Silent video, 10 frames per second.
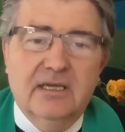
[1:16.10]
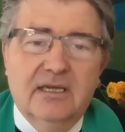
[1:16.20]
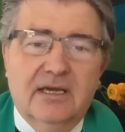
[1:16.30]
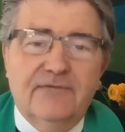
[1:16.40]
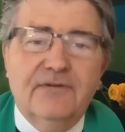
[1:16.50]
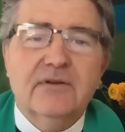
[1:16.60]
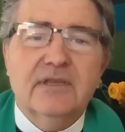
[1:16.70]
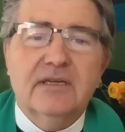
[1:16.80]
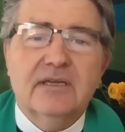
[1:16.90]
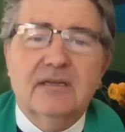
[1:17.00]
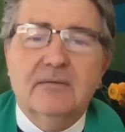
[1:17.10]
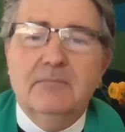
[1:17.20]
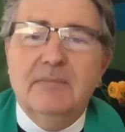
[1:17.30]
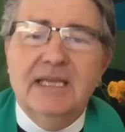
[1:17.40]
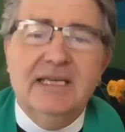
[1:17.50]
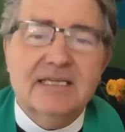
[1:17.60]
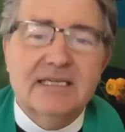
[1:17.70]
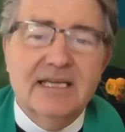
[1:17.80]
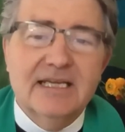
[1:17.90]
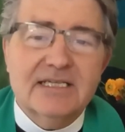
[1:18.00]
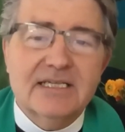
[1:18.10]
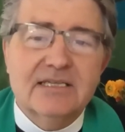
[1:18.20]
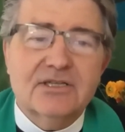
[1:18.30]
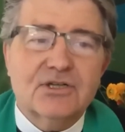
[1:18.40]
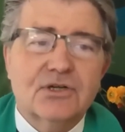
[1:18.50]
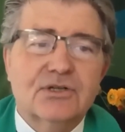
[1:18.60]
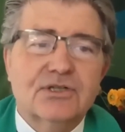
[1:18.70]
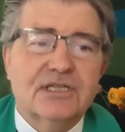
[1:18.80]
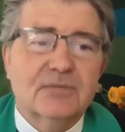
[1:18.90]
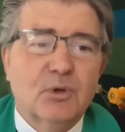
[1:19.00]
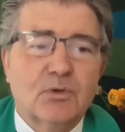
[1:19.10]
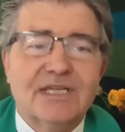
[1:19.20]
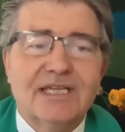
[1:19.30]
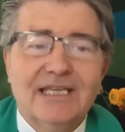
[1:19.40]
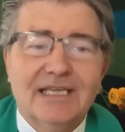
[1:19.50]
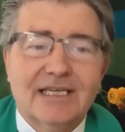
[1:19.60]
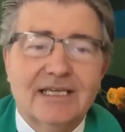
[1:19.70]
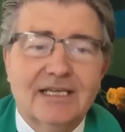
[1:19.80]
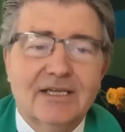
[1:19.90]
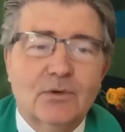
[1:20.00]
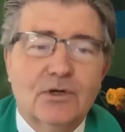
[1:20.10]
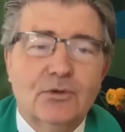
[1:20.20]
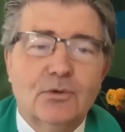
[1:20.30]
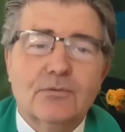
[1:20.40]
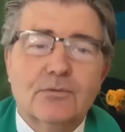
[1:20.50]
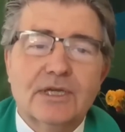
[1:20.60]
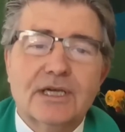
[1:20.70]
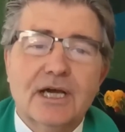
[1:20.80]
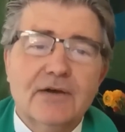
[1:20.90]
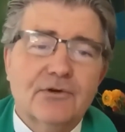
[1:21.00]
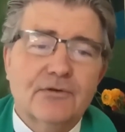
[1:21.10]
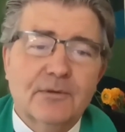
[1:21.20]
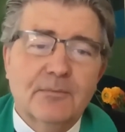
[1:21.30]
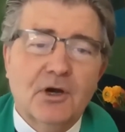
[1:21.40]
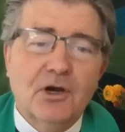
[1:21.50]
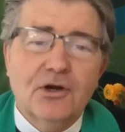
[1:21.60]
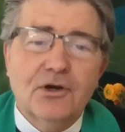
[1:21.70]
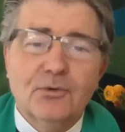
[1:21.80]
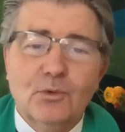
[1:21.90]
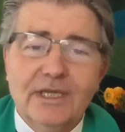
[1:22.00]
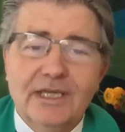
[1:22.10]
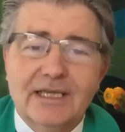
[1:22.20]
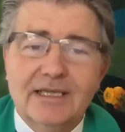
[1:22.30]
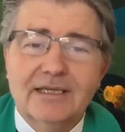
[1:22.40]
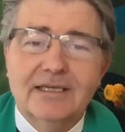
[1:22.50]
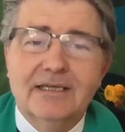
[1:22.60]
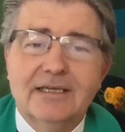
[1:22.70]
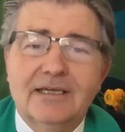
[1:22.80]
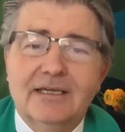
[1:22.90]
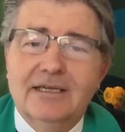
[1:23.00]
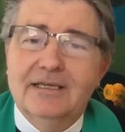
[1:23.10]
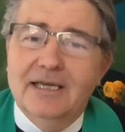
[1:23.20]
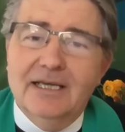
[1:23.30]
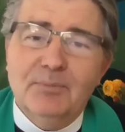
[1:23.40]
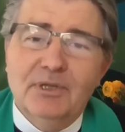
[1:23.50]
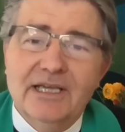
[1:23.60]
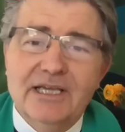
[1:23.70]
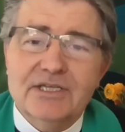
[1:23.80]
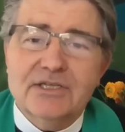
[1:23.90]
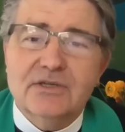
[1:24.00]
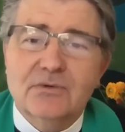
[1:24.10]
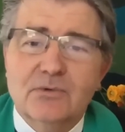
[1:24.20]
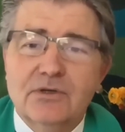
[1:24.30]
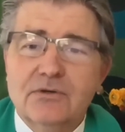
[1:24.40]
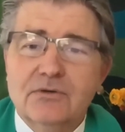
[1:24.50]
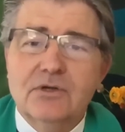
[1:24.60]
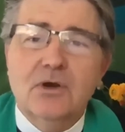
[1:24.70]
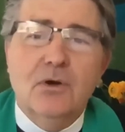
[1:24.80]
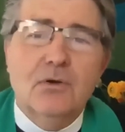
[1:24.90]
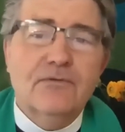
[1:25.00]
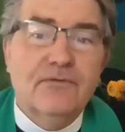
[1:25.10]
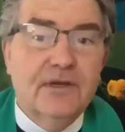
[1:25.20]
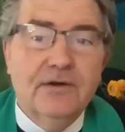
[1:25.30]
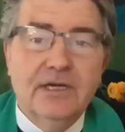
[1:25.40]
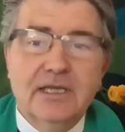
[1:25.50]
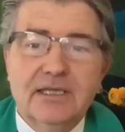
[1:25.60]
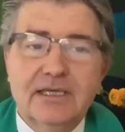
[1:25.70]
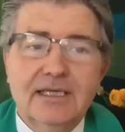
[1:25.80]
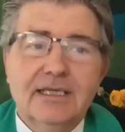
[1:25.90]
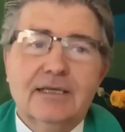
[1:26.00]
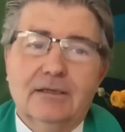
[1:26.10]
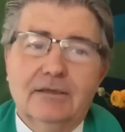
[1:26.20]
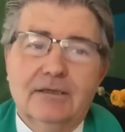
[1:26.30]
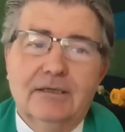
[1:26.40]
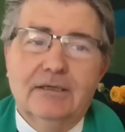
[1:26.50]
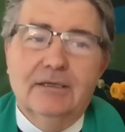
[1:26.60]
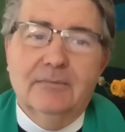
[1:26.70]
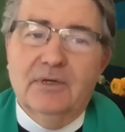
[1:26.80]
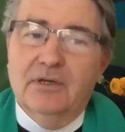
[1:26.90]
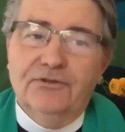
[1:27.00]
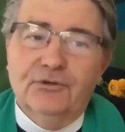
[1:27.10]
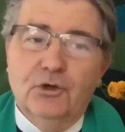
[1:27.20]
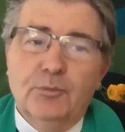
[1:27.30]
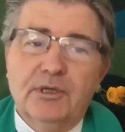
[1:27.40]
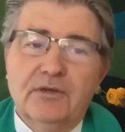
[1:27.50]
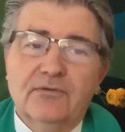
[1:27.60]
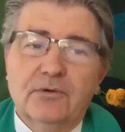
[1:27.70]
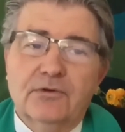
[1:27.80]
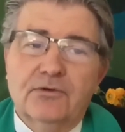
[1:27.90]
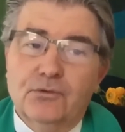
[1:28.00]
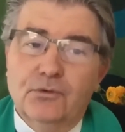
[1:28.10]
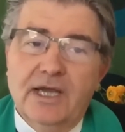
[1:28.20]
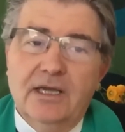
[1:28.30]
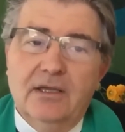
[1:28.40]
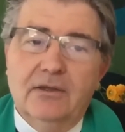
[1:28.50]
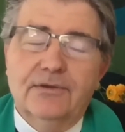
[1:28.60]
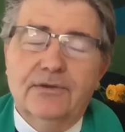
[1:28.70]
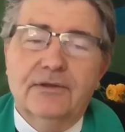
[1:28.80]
I fear that many today see the church as a boutique where you recover from a hard week, not a place where you go fearing the needle, but also hoping for true health.